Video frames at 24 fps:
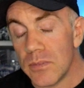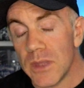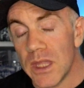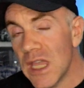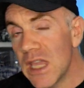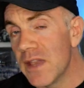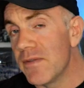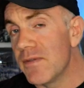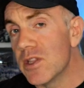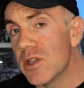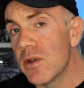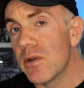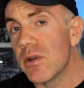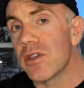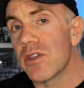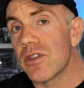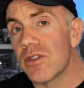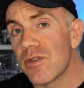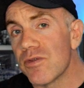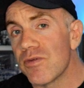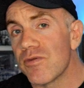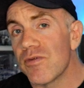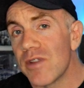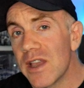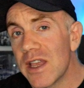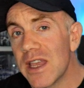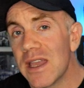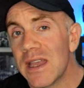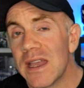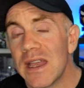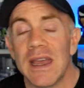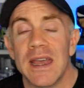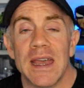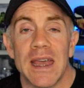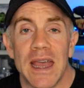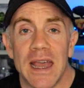If you're doing three
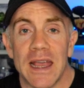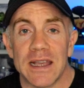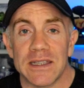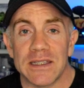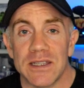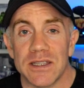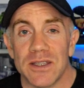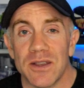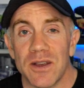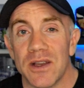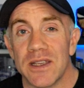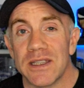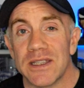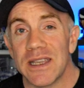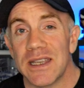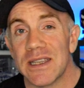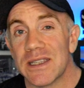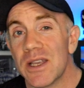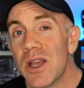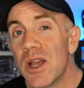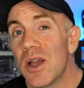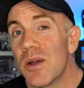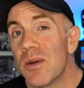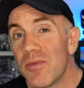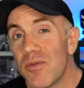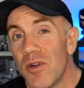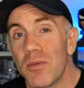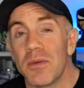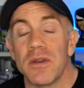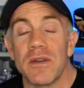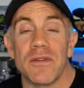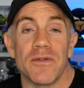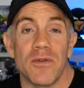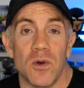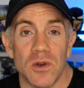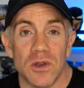exercises, probably
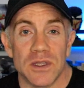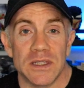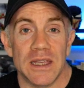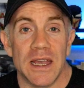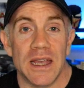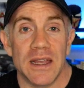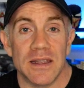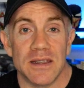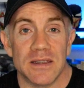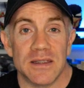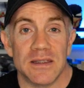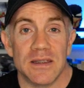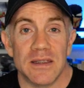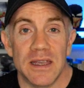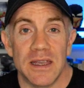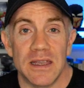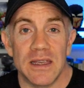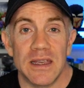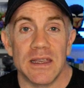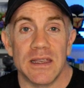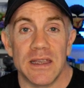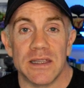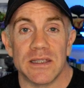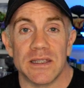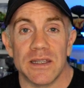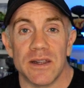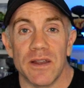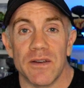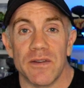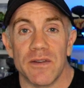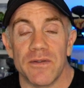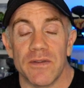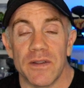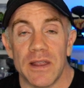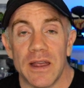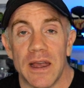four sets is, is enough
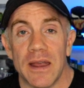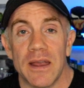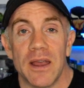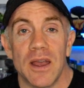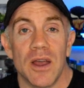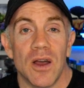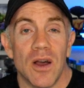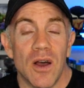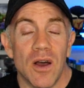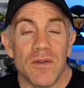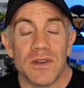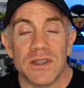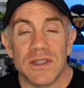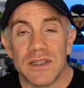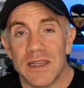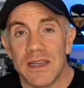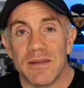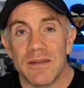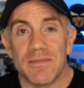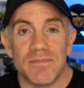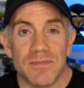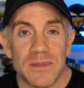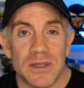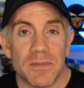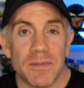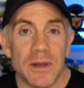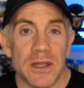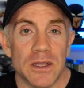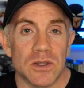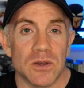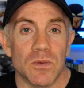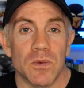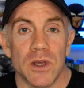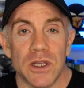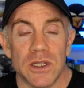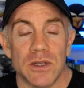for that. Obviously depends
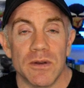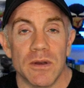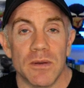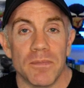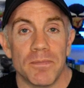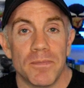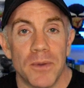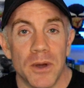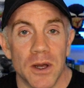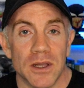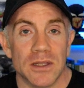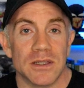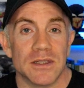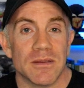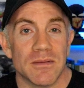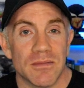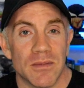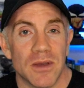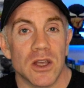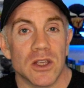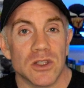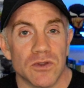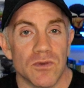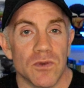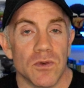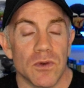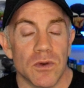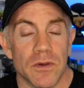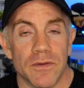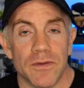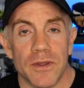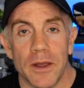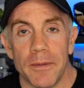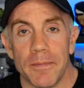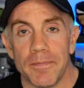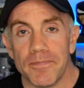on what you're doing, but as a rule of
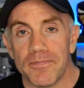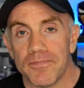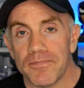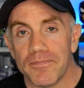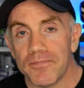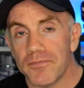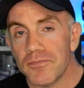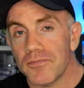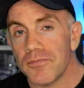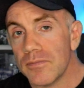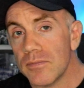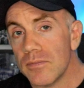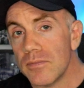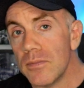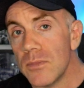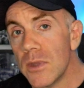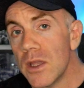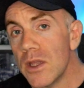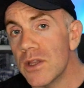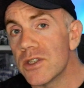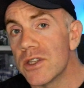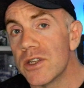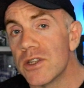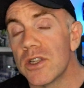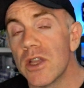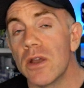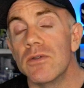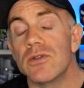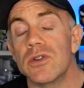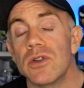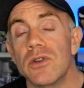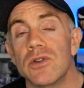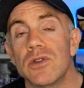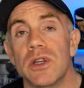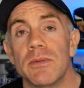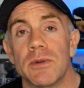thumb. So don't
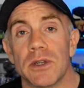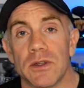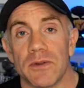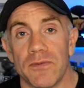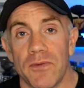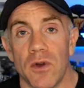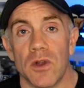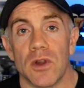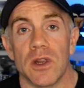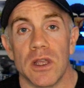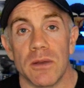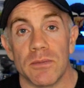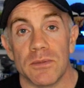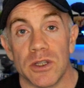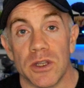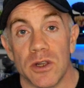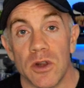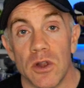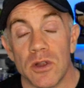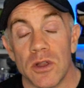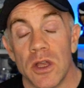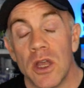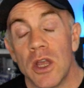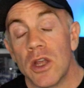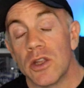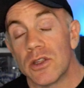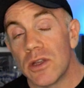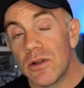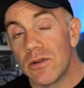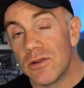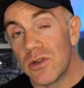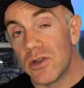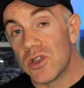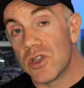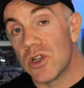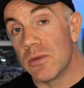do too much volume. So not don't
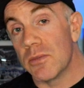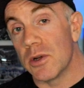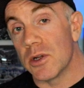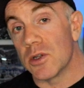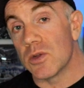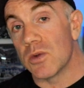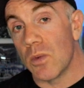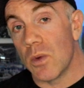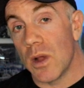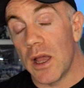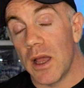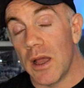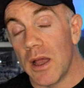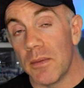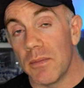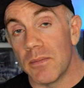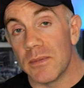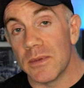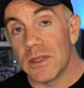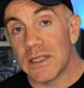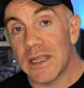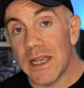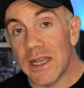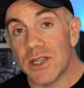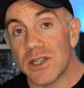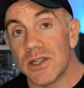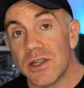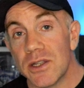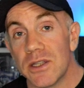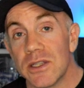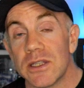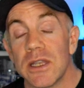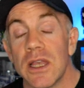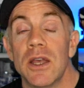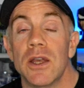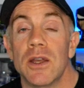do too much um,
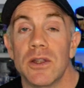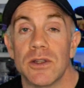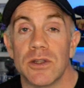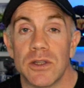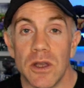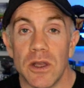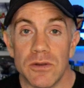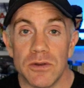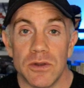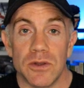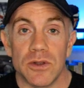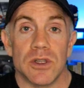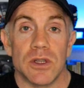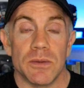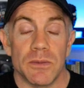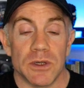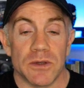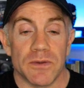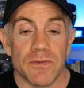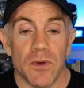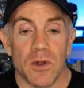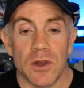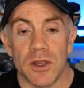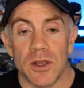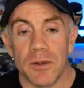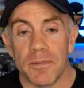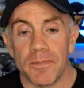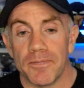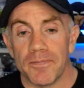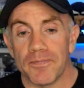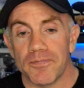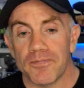sessions, don't do too much volume.